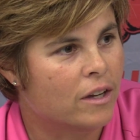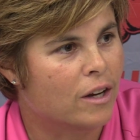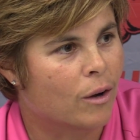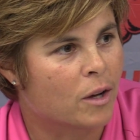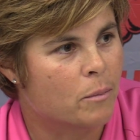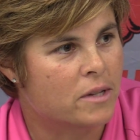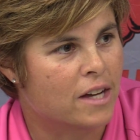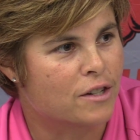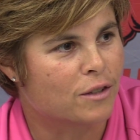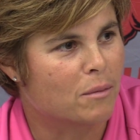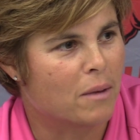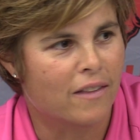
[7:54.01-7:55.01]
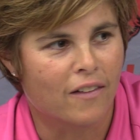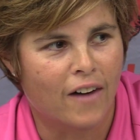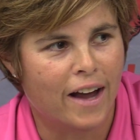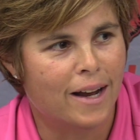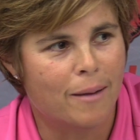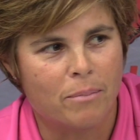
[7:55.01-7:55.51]
you know, could potentially be in the
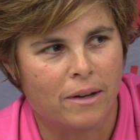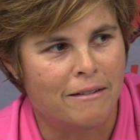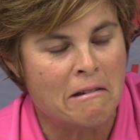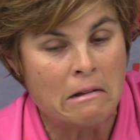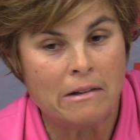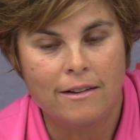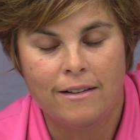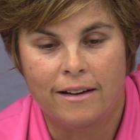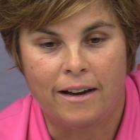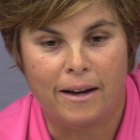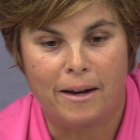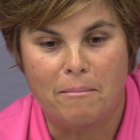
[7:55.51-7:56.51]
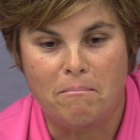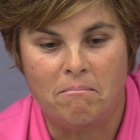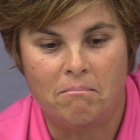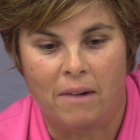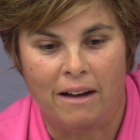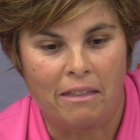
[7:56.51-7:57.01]
lineup, and
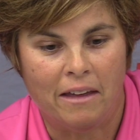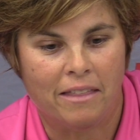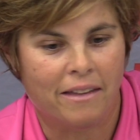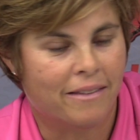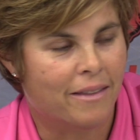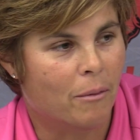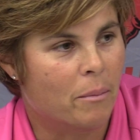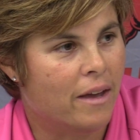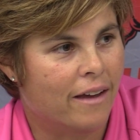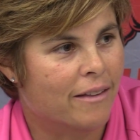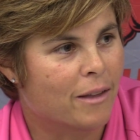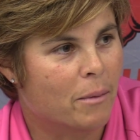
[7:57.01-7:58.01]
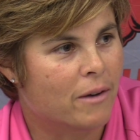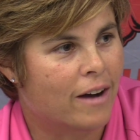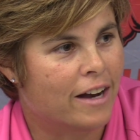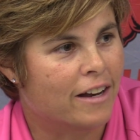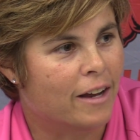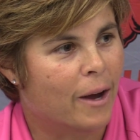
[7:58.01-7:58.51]
I think that they'll be
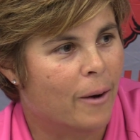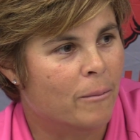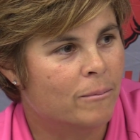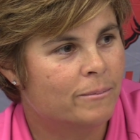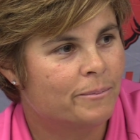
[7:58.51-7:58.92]
ready to go.